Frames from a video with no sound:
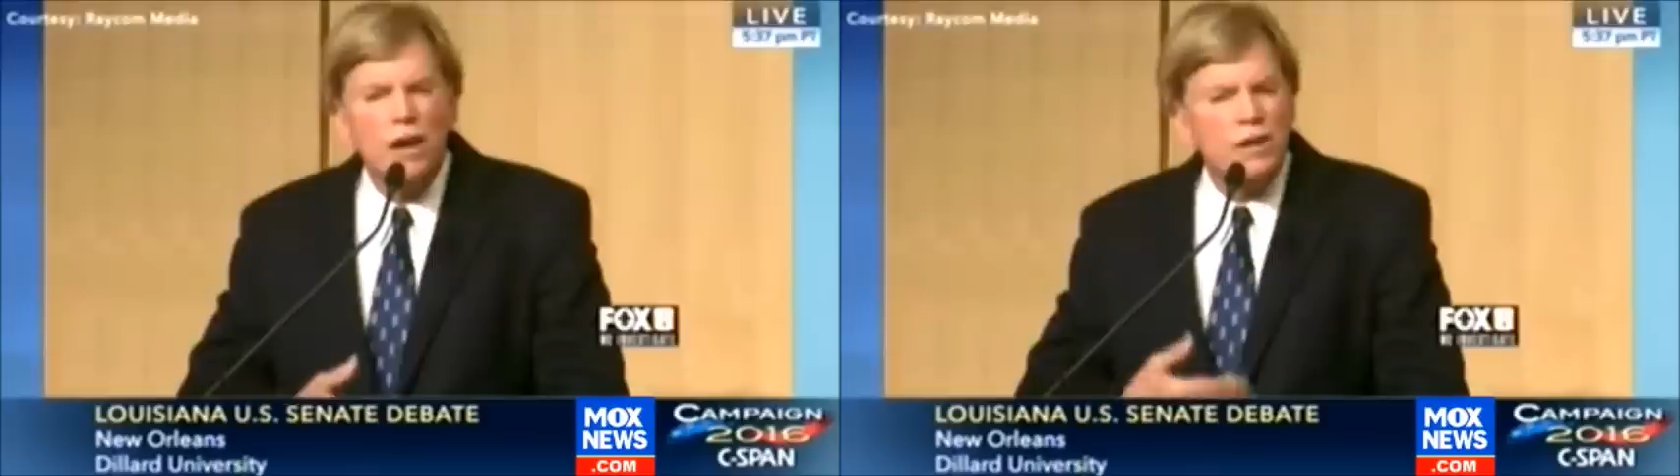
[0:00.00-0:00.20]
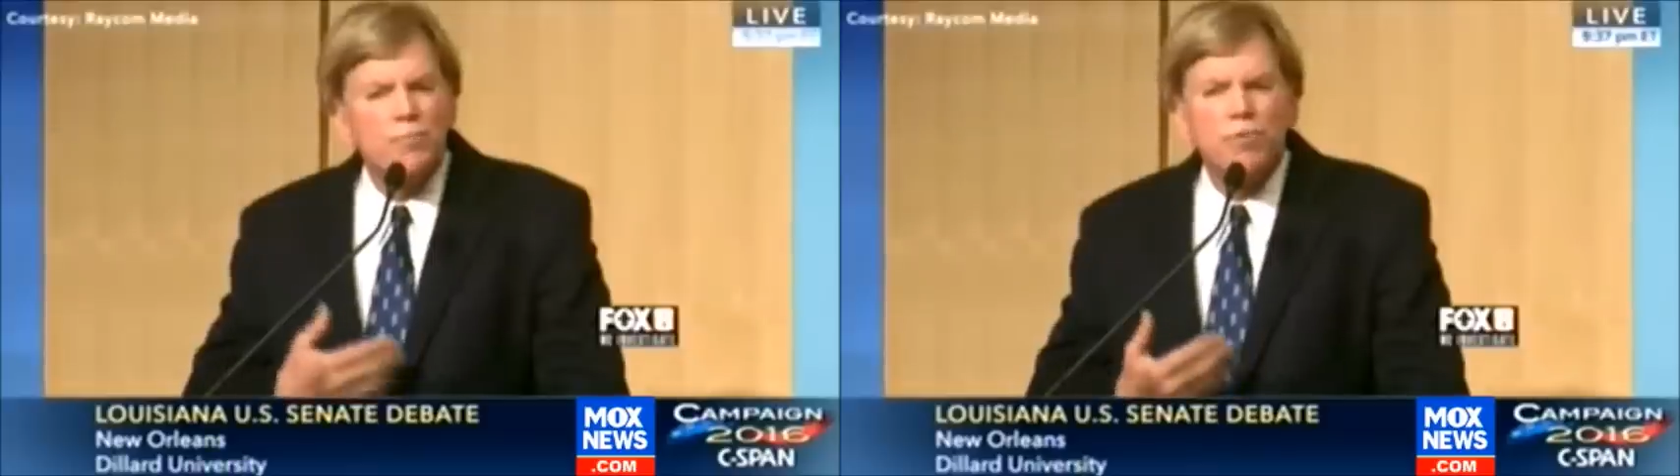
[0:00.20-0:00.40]

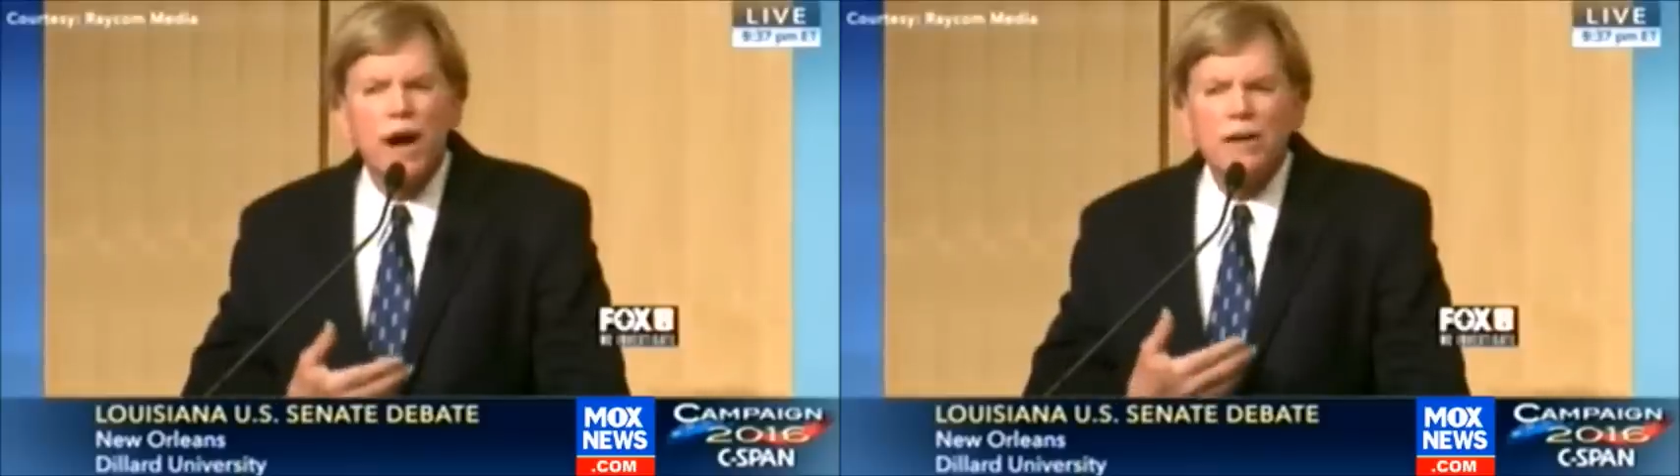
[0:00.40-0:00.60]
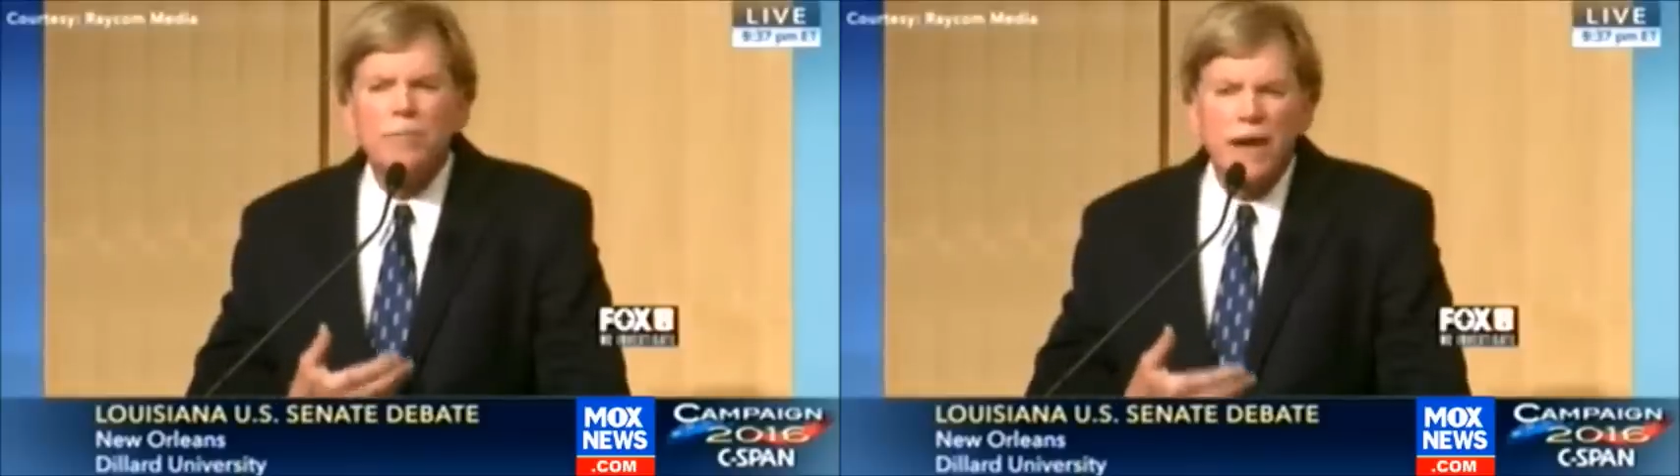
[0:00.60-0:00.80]
The
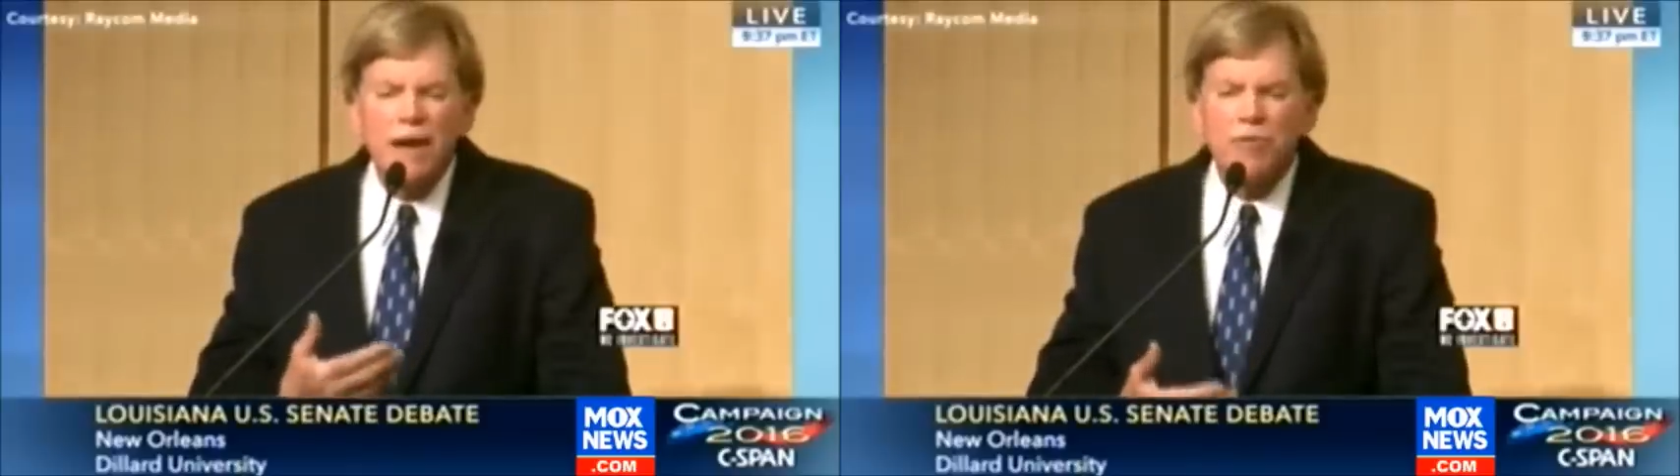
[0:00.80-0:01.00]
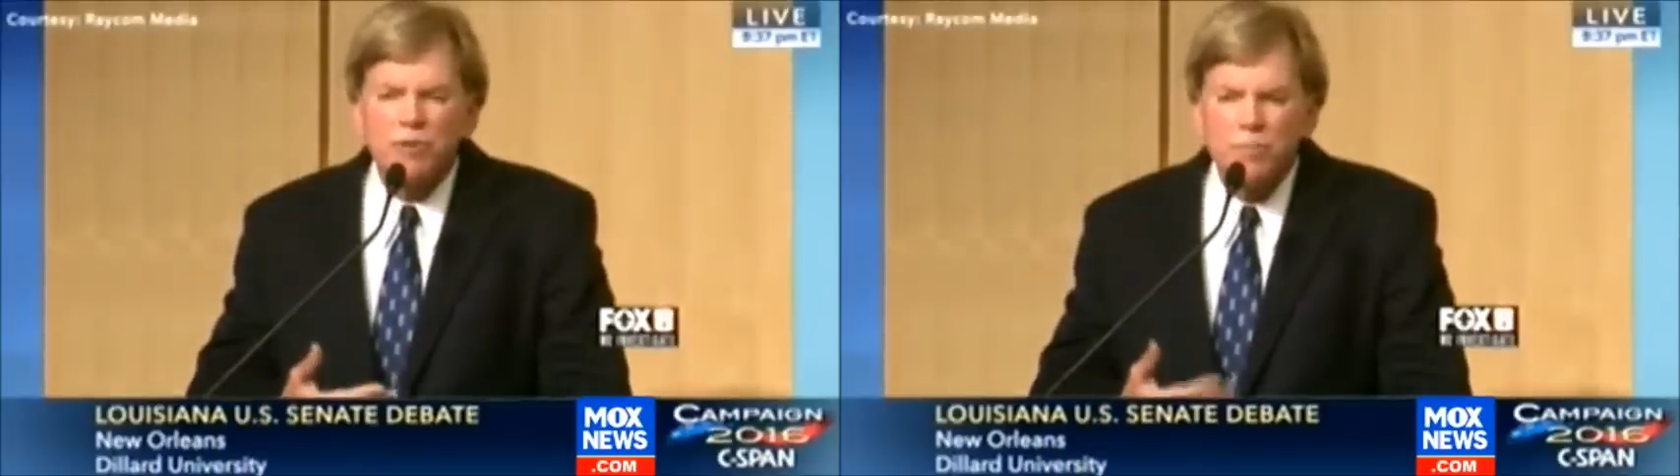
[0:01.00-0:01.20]
problem they
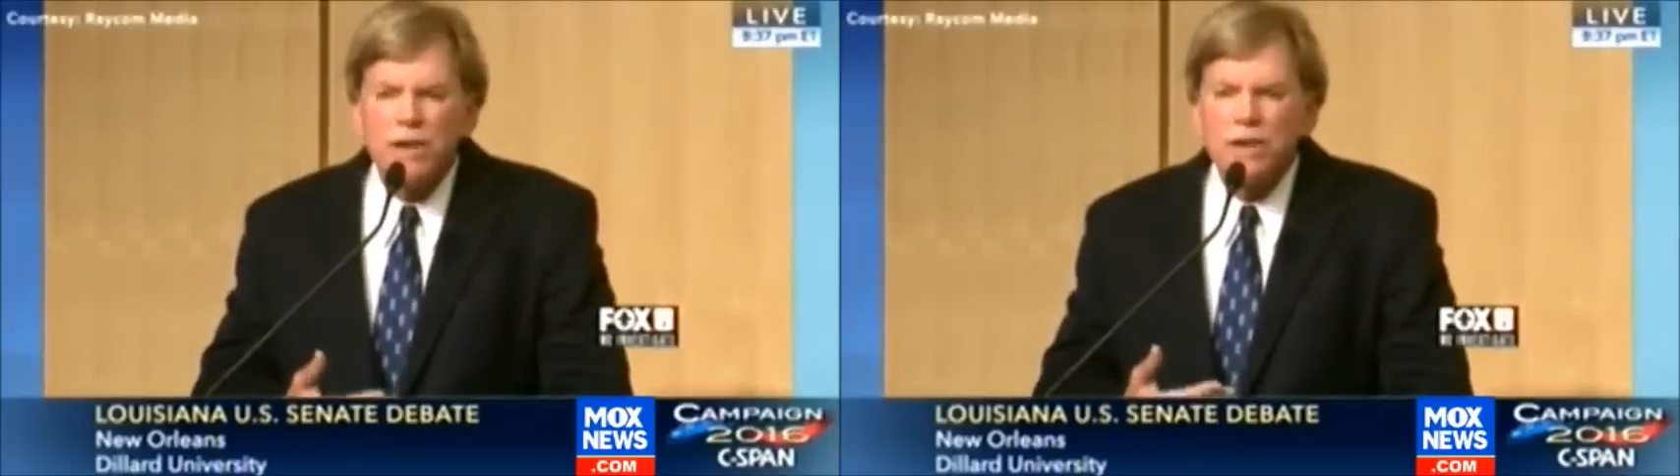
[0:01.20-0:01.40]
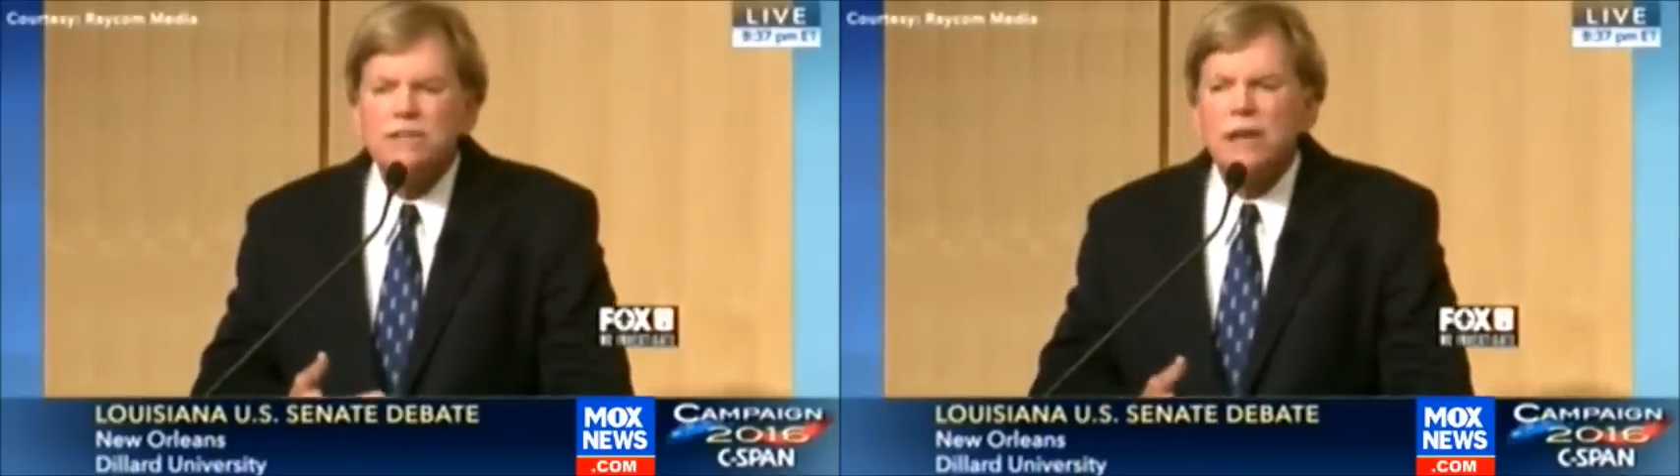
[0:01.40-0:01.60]
have with me
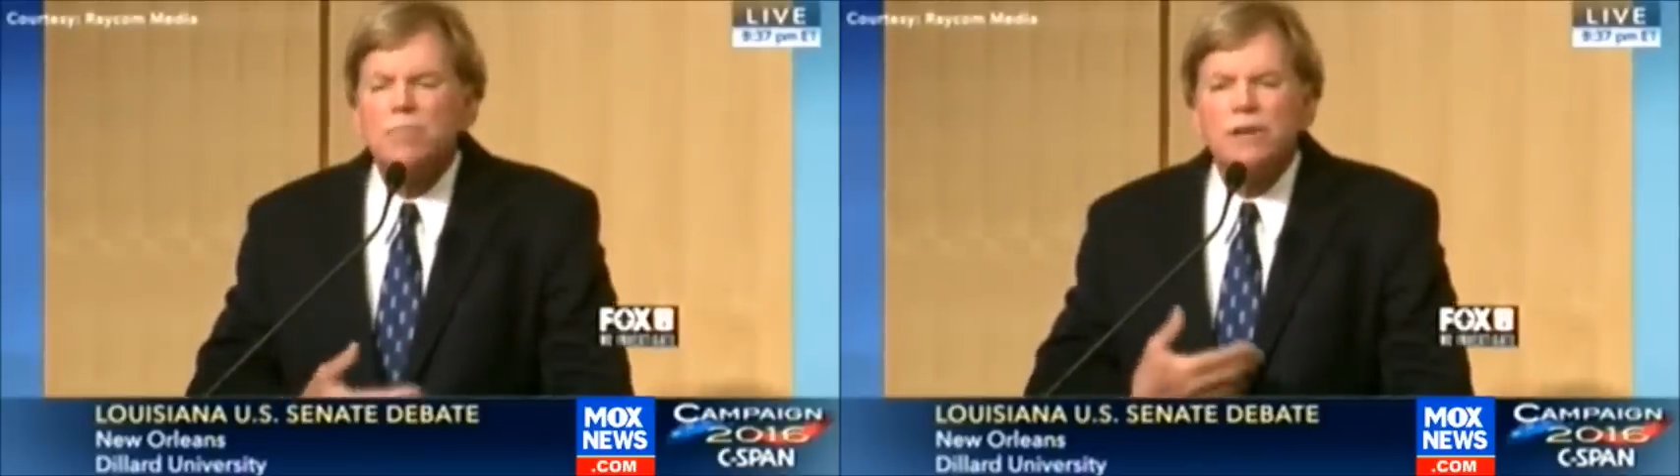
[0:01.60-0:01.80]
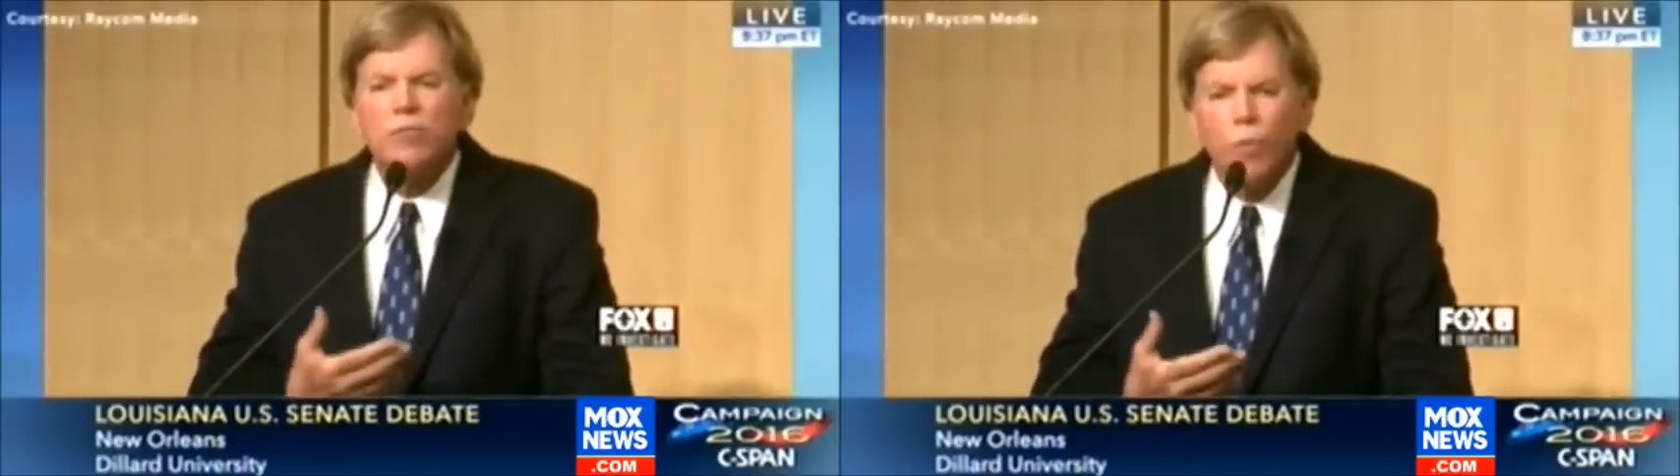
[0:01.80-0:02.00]
is I
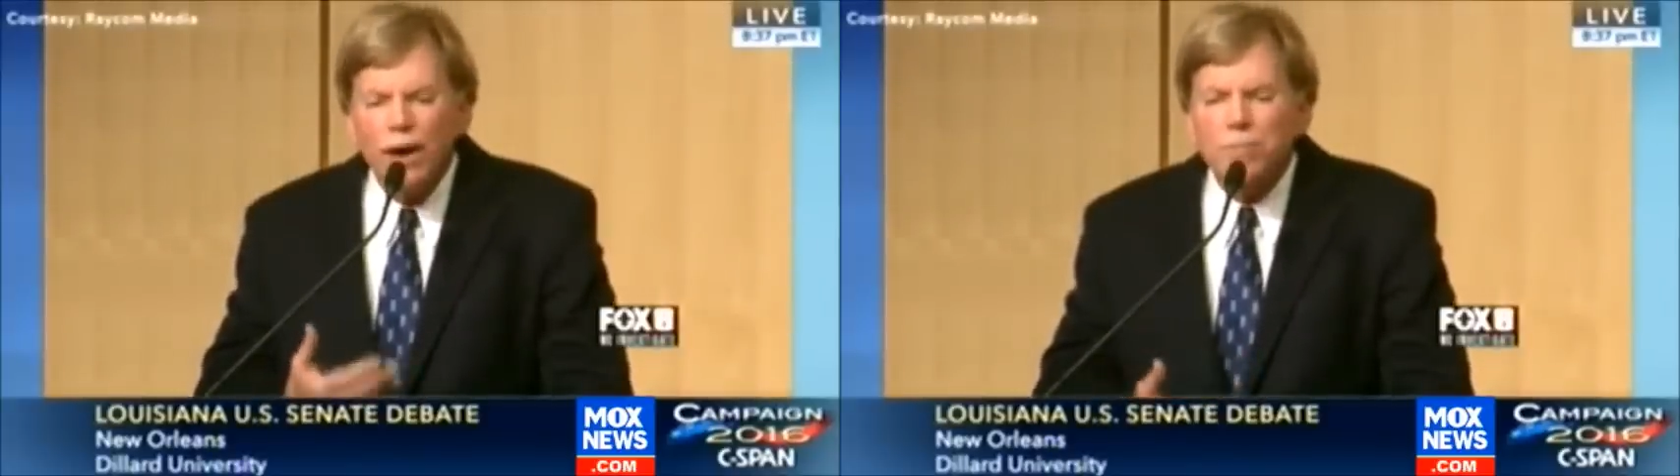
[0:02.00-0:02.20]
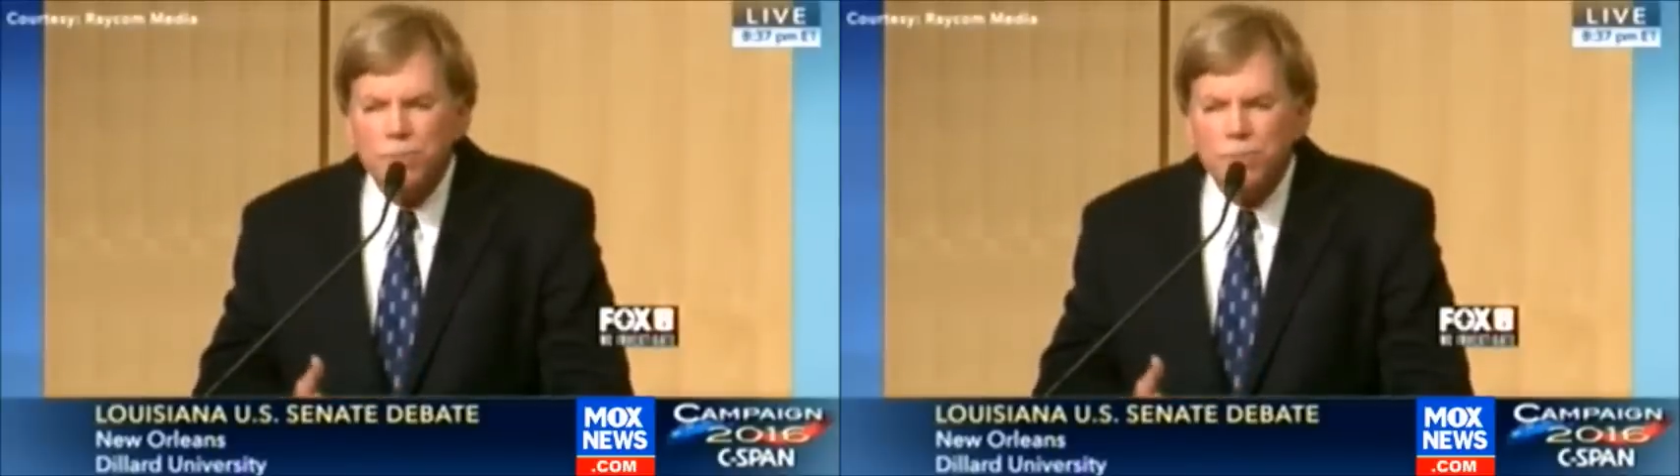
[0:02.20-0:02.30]
believe white